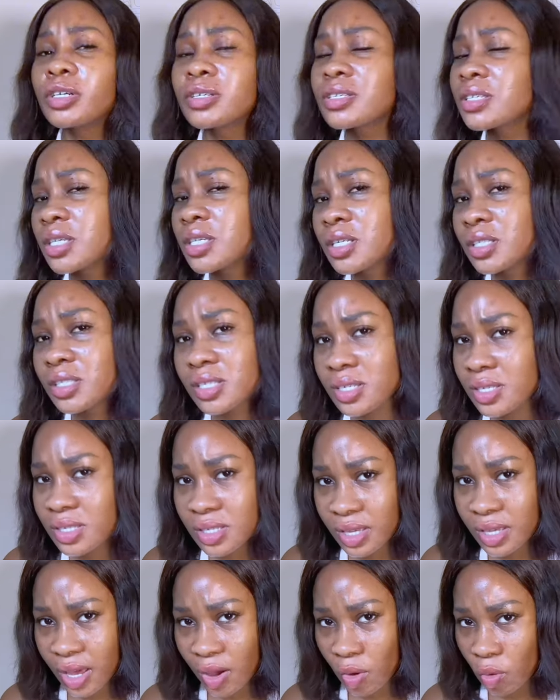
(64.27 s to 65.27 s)
your skin
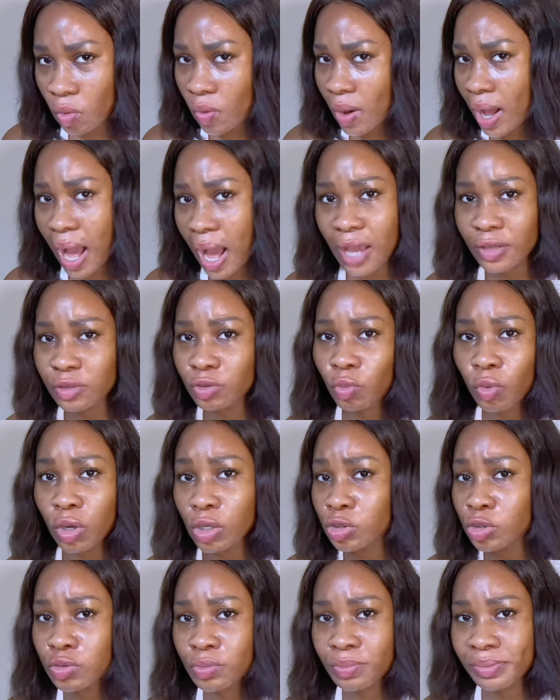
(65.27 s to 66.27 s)
this year and you
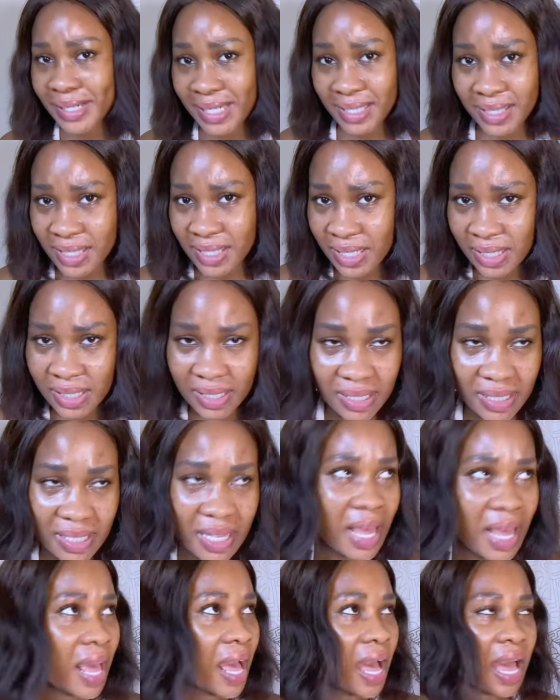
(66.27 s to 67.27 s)
want to brighten it.
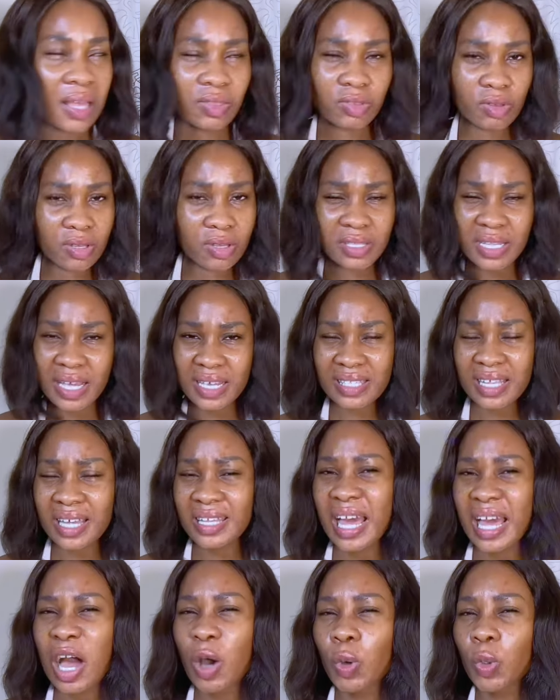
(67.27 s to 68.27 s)
I don't
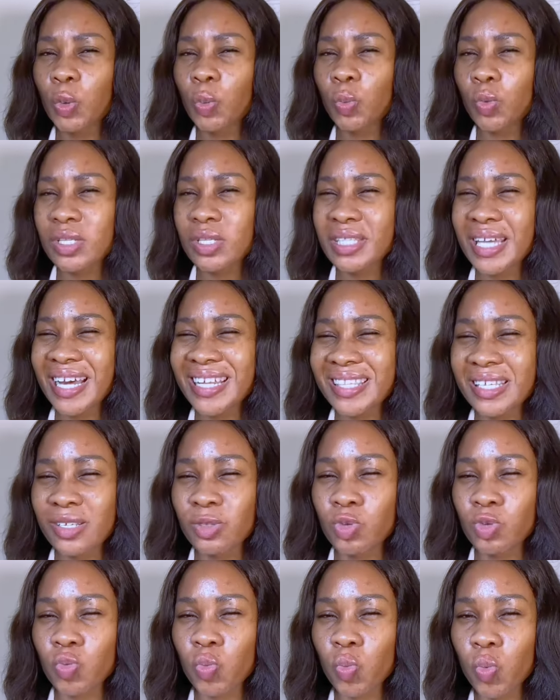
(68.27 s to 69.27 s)
understand how you want that
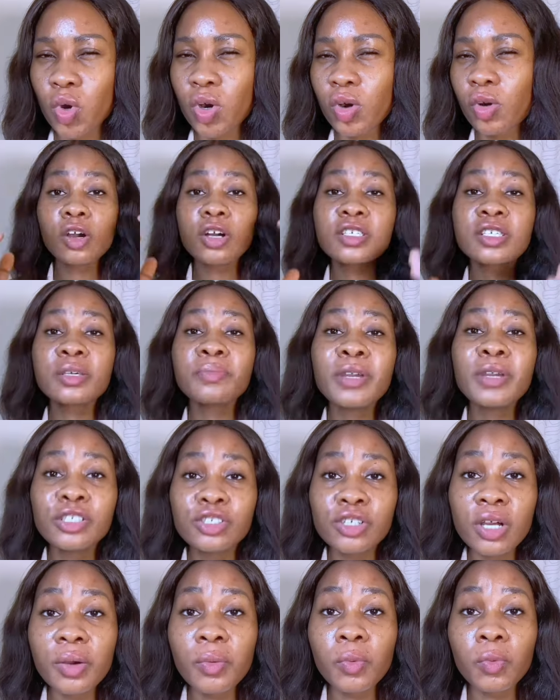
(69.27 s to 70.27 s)
thing to work, because the
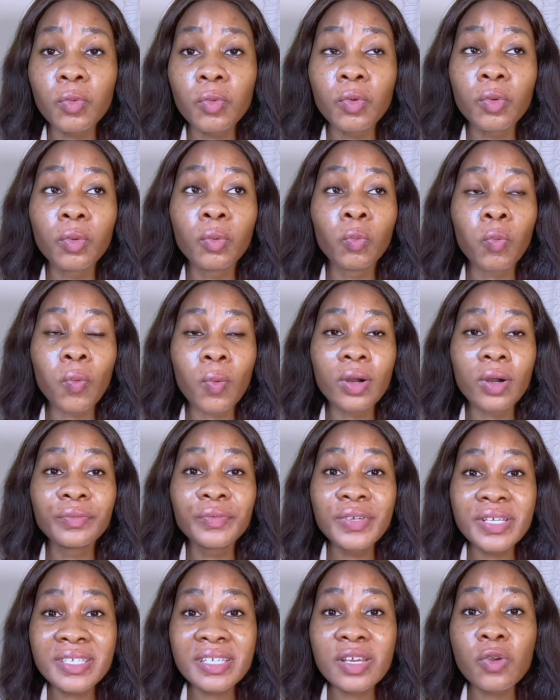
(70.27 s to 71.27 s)
major
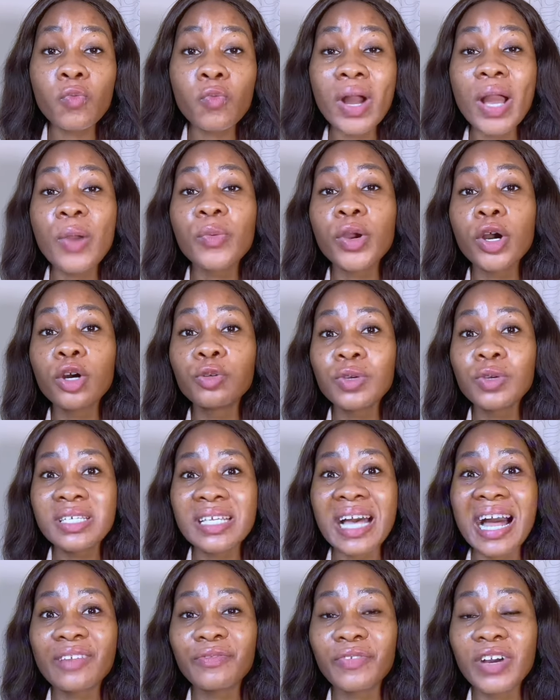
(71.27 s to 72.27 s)
reason why we always
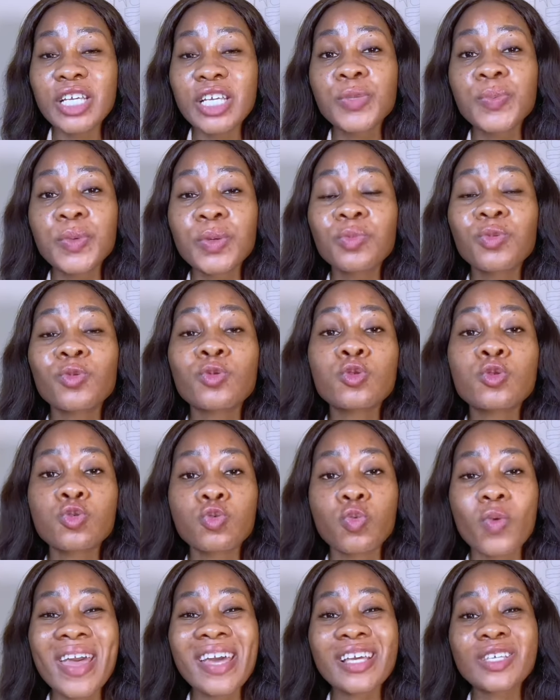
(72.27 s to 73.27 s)
advise people
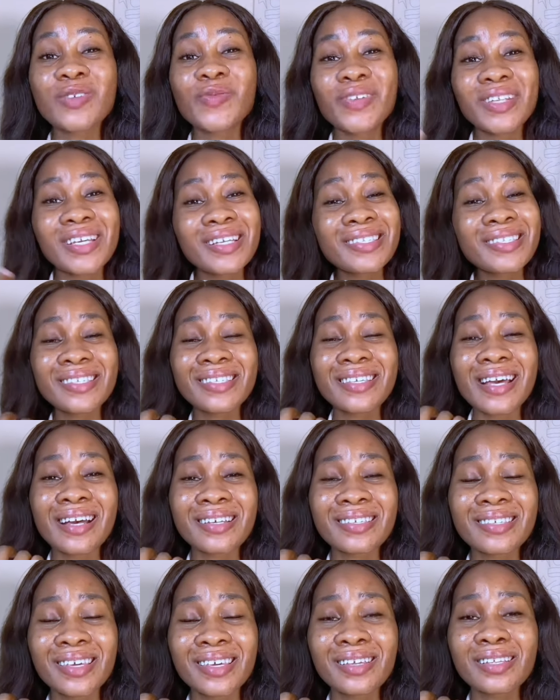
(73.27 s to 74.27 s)
to exfoliate their
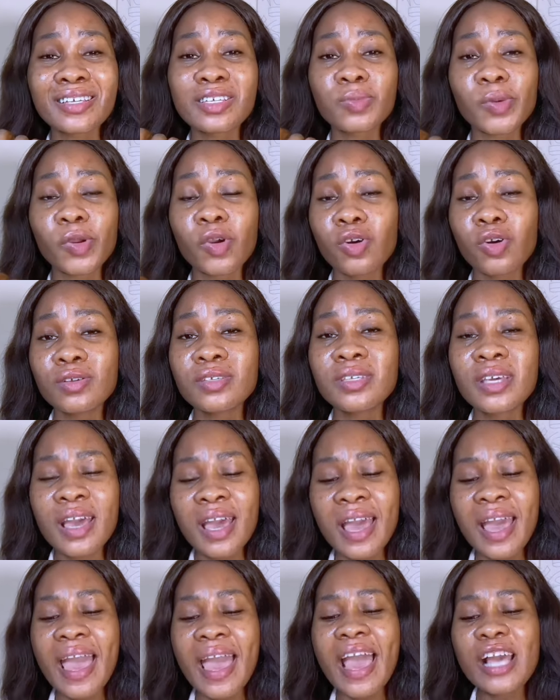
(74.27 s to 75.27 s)
skin is because
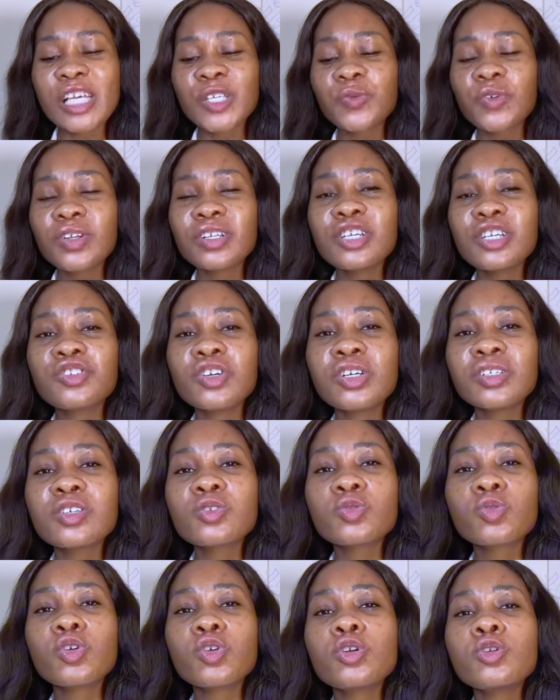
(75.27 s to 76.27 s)
exfoliation
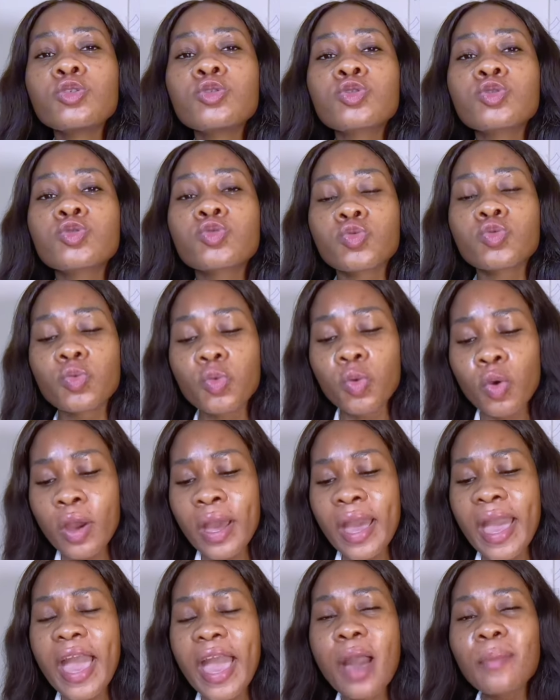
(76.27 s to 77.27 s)
is going to
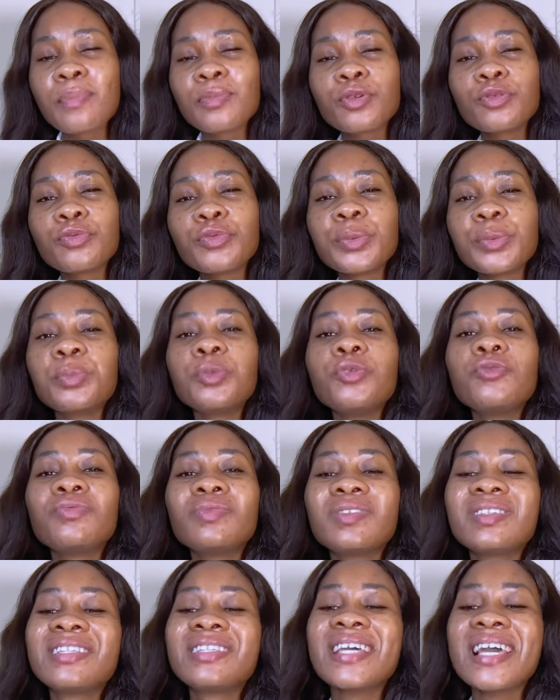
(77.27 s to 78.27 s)
help you remove
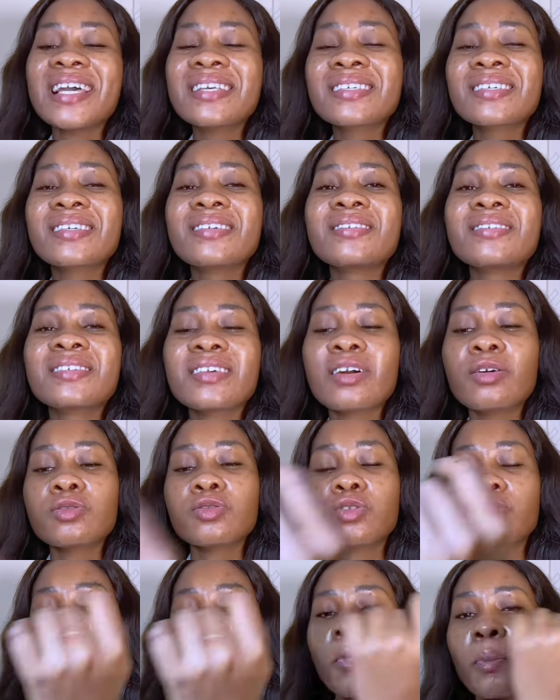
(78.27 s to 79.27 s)
dead skin
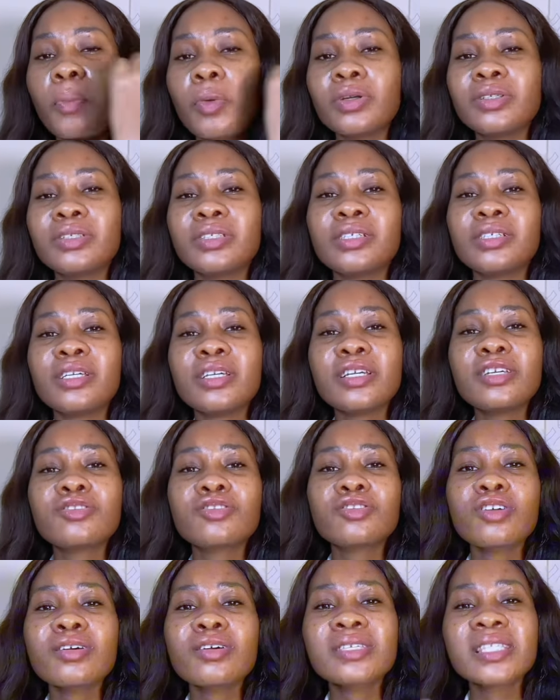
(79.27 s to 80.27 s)
cells on your body.
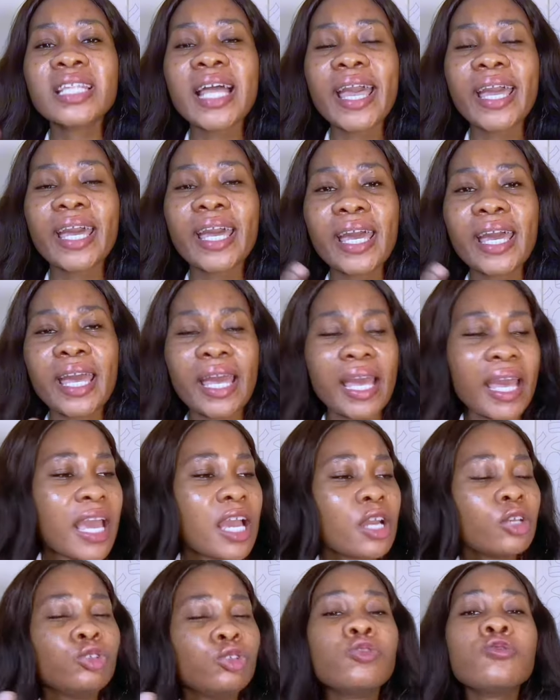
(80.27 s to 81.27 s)
It's just like
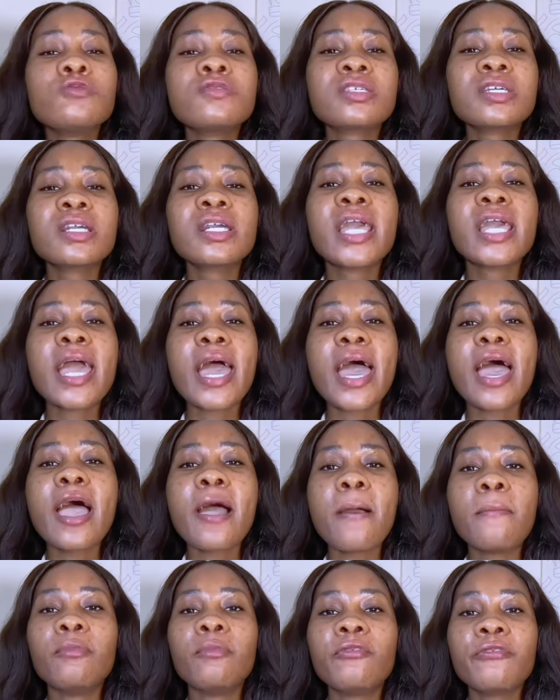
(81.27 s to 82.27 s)
using
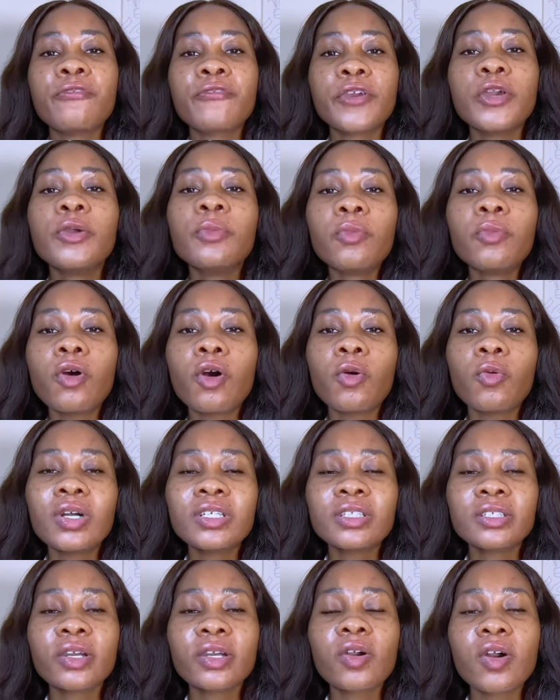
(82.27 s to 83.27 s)
film, or
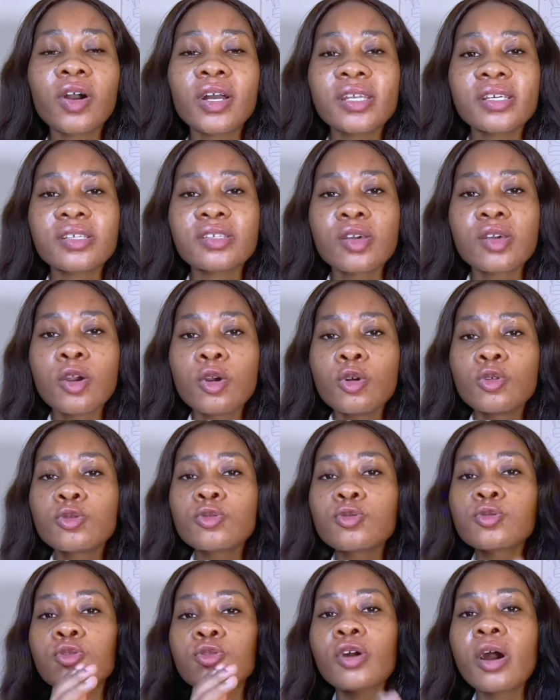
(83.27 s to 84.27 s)
what do they call it,
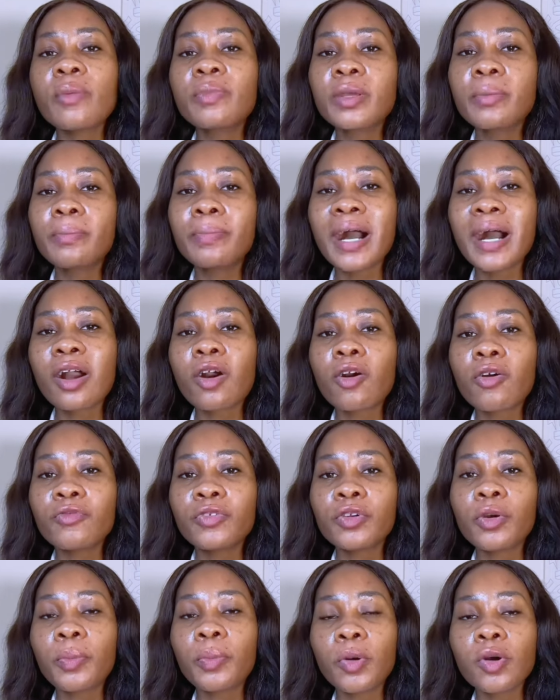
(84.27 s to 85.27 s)
to scrub the back of
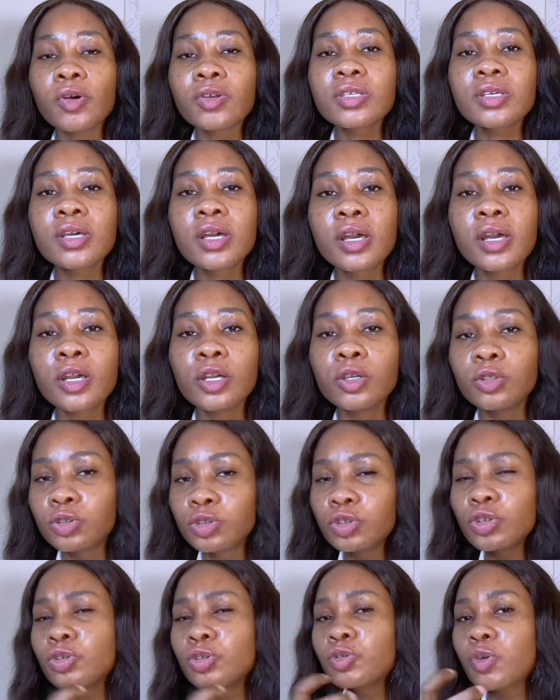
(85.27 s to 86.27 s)
your pot.
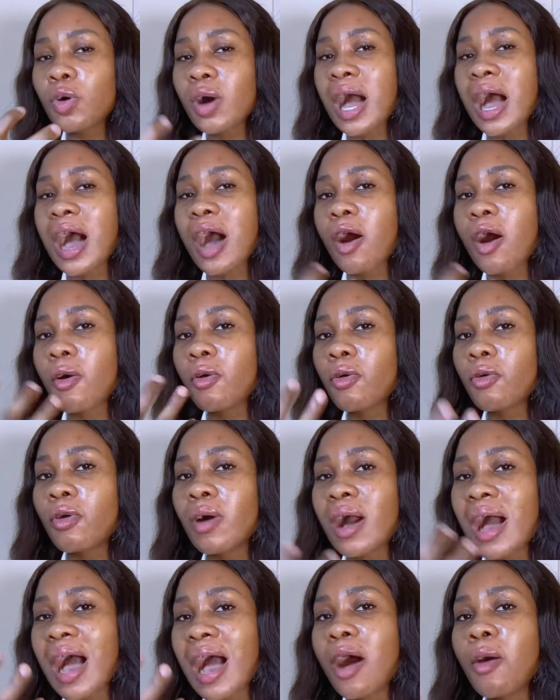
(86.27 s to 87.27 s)
Do you know
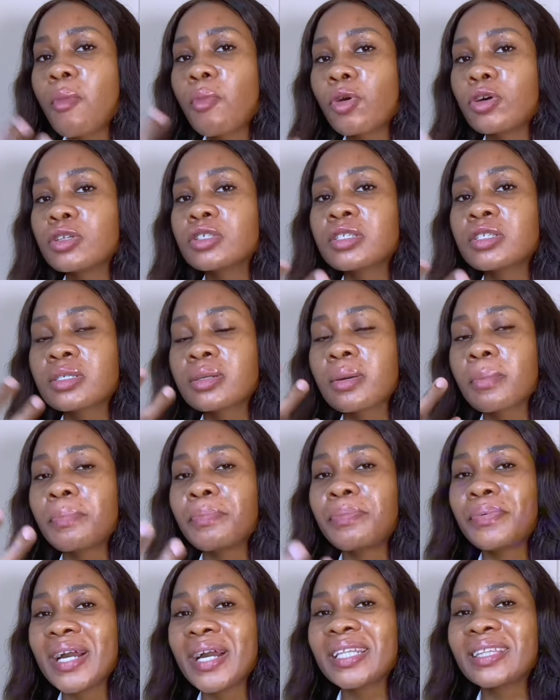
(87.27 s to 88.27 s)
how much
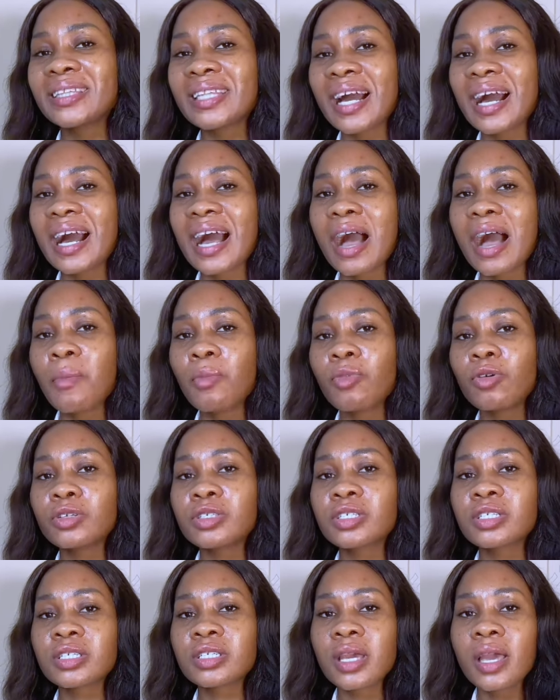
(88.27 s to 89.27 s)
brighter, how
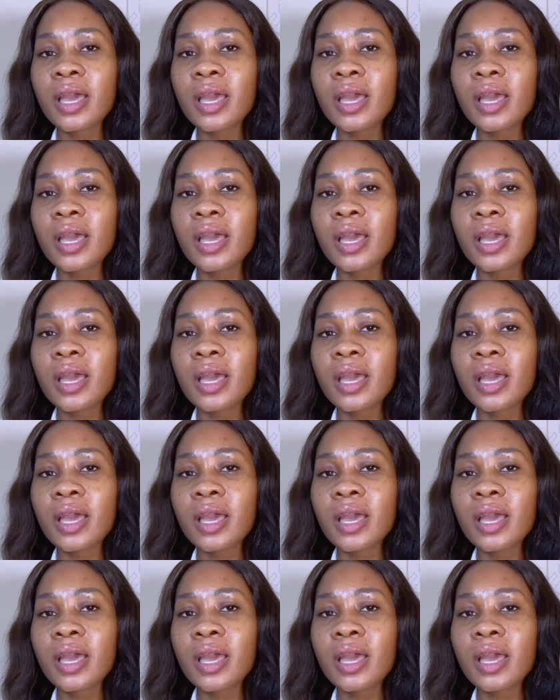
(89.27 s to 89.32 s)
much